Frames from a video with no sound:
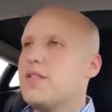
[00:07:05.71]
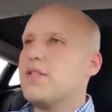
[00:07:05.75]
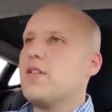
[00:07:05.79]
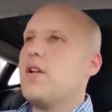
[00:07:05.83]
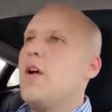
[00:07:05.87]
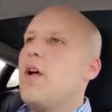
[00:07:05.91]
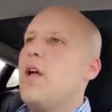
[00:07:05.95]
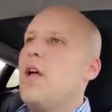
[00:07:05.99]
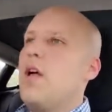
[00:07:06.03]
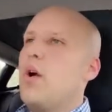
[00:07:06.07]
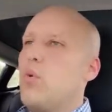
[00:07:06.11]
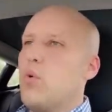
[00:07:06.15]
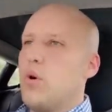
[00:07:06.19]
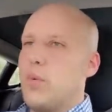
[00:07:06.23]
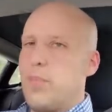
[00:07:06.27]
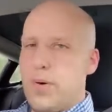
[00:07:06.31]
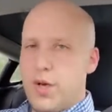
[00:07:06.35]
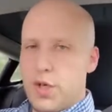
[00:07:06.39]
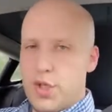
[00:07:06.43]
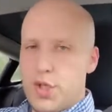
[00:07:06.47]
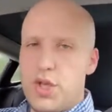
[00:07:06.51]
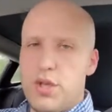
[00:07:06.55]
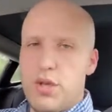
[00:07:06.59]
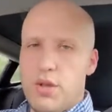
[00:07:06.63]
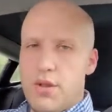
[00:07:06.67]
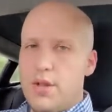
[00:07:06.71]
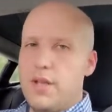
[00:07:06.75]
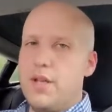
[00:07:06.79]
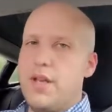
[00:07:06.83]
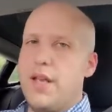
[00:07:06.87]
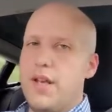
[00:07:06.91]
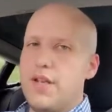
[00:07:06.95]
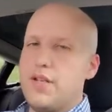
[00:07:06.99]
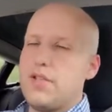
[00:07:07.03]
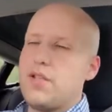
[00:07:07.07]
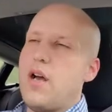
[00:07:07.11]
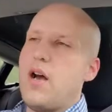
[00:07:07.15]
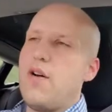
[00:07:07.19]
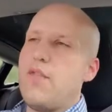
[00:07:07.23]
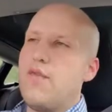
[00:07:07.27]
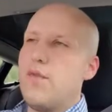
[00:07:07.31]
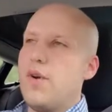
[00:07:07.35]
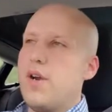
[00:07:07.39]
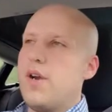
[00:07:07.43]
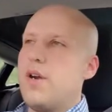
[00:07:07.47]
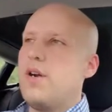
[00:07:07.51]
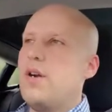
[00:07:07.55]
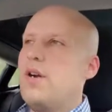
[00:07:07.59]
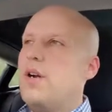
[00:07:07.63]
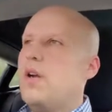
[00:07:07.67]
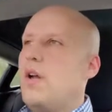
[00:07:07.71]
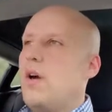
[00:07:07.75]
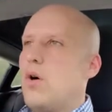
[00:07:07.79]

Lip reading: we're pushing you the latest software.